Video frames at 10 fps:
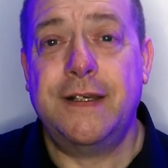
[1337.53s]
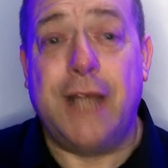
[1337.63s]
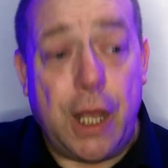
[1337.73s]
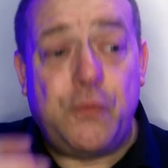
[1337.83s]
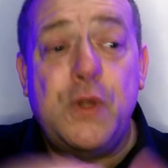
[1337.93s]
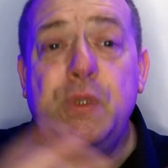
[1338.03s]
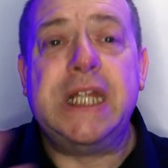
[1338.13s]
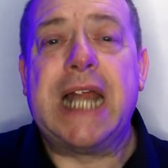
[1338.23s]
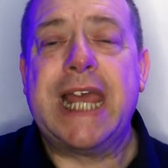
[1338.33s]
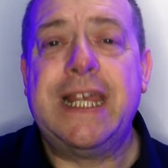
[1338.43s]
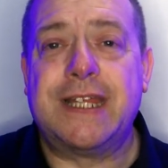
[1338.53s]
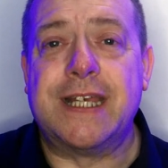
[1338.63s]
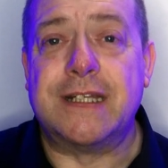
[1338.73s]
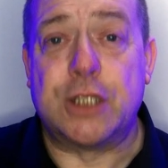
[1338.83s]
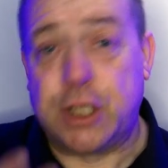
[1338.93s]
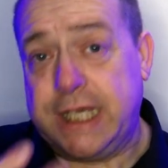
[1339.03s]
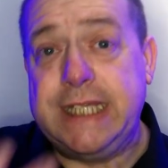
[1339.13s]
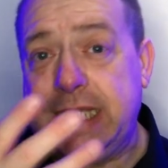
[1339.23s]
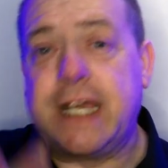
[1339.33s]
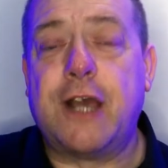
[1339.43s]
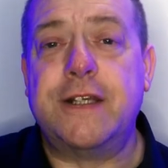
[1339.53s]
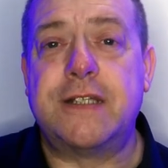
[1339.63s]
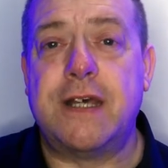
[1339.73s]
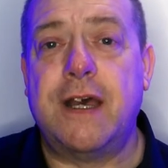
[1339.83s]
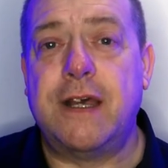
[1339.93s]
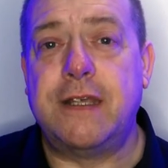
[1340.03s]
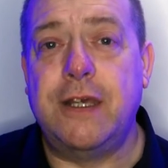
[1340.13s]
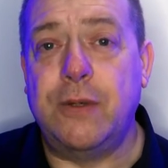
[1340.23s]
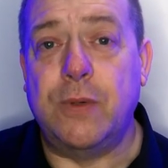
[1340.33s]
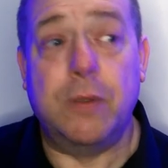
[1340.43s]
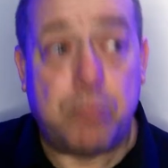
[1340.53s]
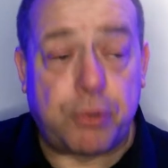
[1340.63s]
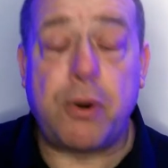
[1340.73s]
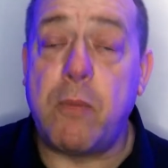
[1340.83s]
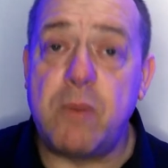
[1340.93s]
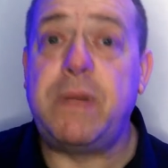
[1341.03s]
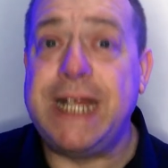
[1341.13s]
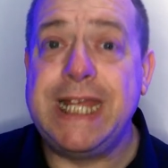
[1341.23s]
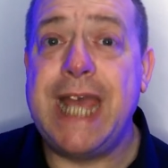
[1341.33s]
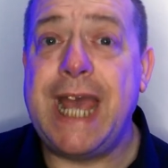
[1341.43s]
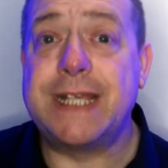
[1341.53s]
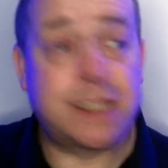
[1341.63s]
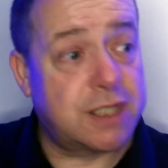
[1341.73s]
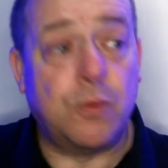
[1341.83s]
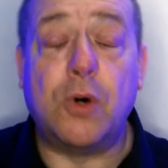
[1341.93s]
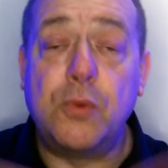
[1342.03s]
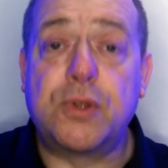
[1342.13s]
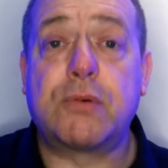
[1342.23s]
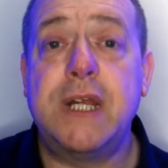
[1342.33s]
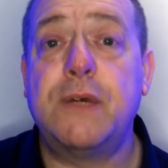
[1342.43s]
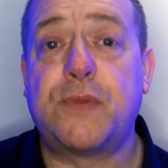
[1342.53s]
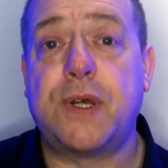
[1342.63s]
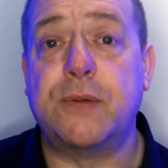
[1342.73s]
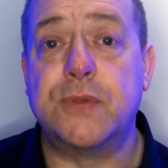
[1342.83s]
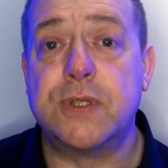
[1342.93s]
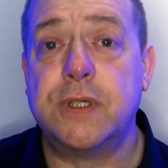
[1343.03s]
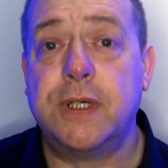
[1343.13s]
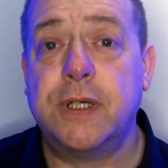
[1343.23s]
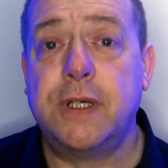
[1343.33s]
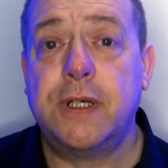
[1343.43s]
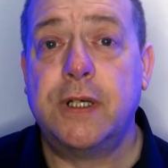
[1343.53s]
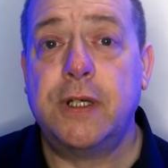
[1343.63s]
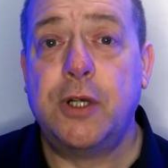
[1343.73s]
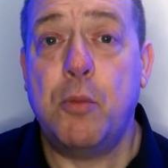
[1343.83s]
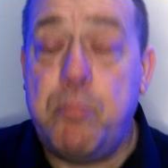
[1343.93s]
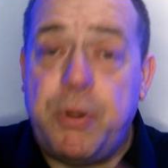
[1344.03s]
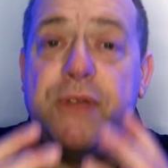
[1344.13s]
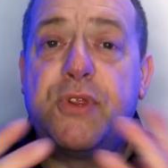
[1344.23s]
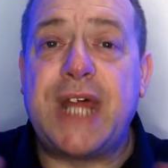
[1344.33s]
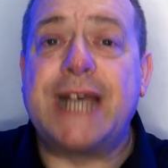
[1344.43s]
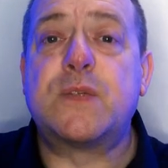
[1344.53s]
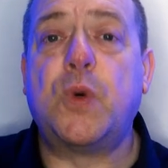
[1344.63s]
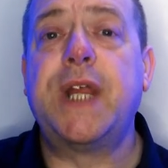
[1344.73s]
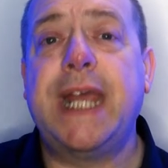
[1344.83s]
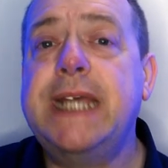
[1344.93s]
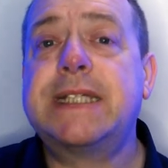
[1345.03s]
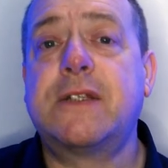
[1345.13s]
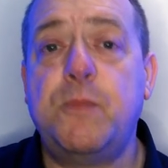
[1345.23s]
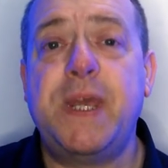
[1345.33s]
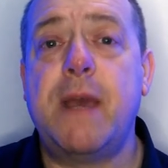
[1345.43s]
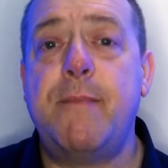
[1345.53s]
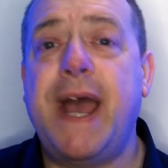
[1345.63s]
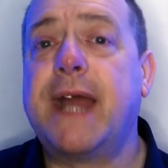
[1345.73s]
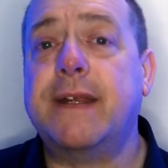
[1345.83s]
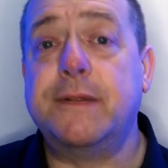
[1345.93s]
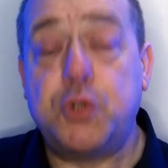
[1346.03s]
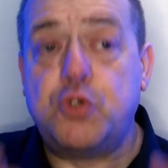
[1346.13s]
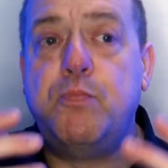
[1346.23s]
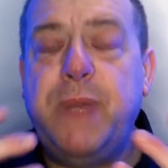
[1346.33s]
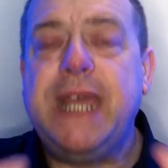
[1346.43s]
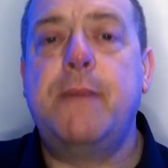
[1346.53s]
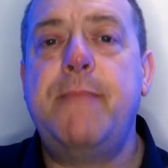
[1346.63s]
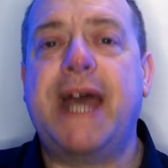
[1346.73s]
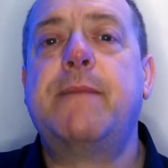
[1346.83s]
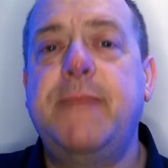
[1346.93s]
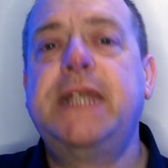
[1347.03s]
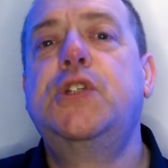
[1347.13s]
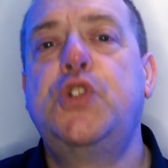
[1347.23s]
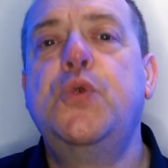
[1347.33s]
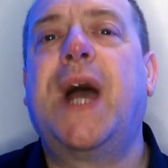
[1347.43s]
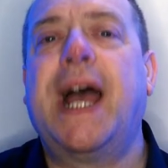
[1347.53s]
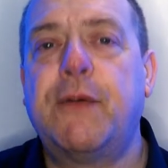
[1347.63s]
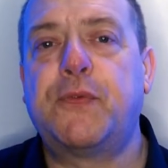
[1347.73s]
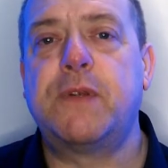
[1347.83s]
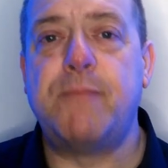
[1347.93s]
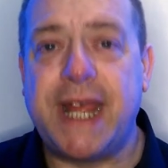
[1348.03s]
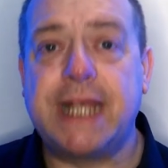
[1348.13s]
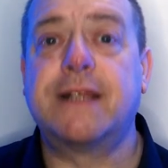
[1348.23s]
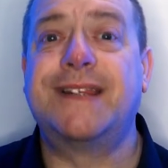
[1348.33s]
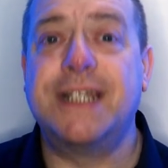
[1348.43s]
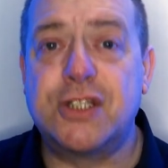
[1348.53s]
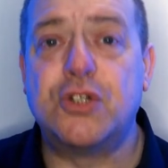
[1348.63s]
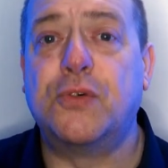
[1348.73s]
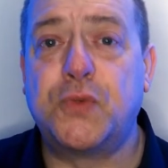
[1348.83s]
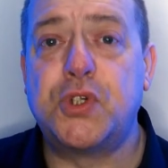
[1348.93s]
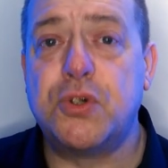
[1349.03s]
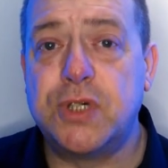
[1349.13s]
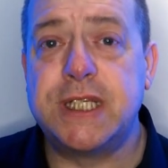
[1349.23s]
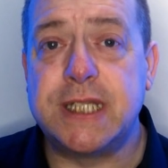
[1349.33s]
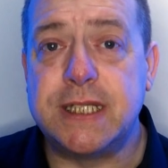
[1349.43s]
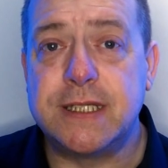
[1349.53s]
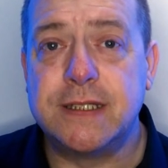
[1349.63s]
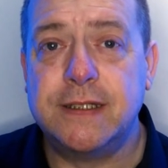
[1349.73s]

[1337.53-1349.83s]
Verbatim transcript: If you delay things, is it going to hurt you? Probably yes to all three of those. But that's what it is to be a man. To be a man means you have to make the tough choices.